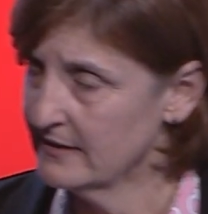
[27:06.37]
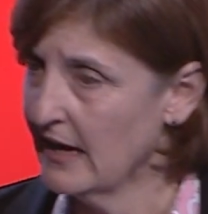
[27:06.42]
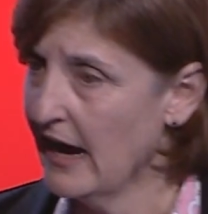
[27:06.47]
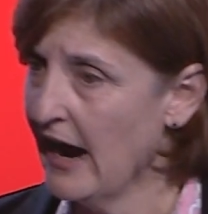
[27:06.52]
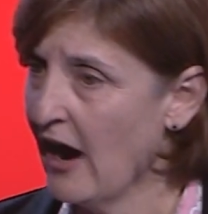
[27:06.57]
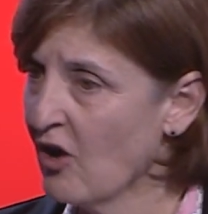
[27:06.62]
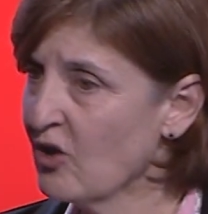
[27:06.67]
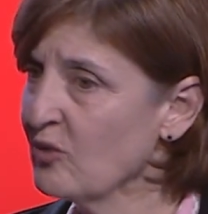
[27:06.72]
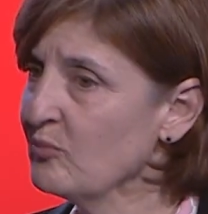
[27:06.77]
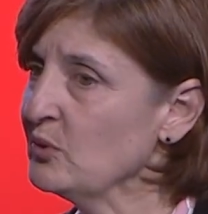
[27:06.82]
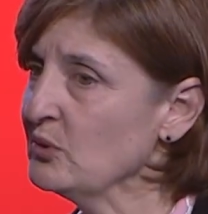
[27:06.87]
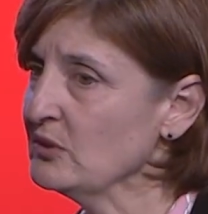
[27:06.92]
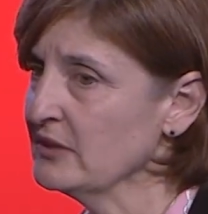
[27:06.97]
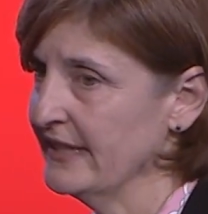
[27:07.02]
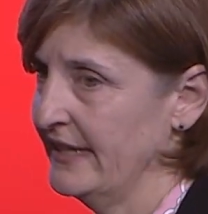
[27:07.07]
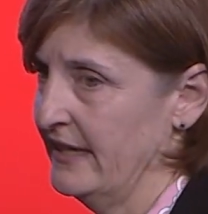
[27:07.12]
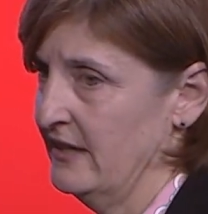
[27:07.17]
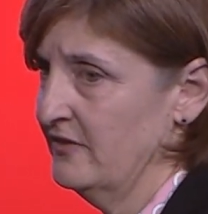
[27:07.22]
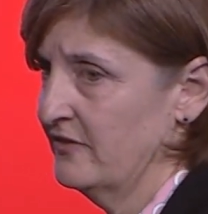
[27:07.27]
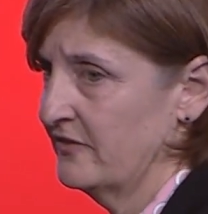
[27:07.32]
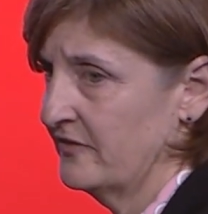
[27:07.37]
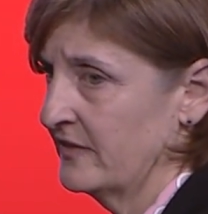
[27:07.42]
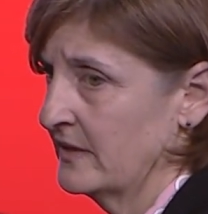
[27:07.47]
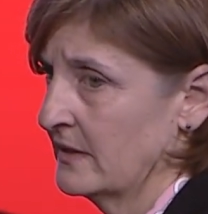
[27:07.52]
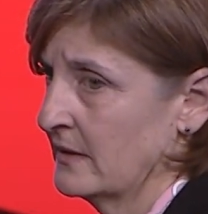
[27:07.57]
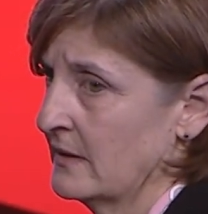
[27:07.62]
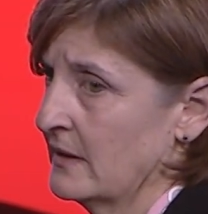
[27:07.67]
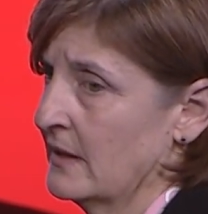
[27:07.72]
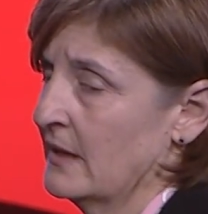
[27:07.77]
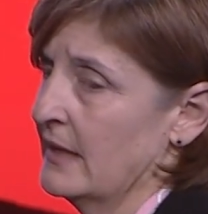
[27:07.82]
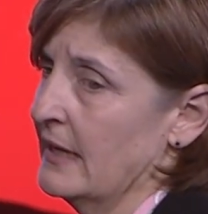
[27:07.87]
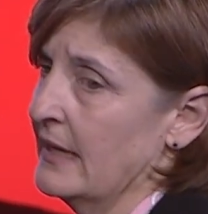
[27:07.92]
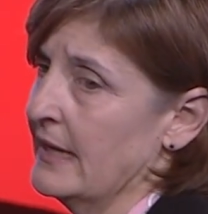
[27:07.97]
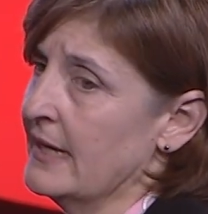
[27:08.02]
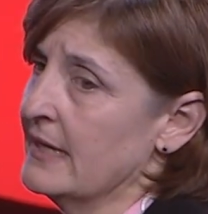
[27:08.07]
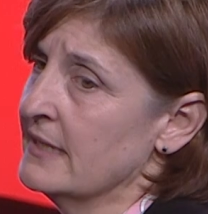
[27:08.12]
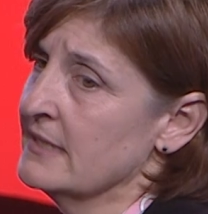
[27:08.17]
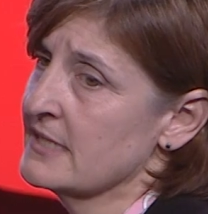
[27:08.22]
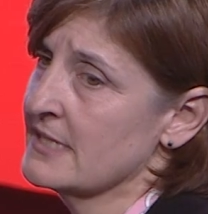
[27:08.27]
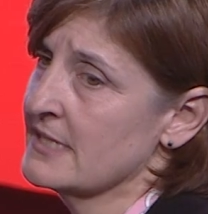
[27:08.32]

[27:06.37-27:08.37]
our belief is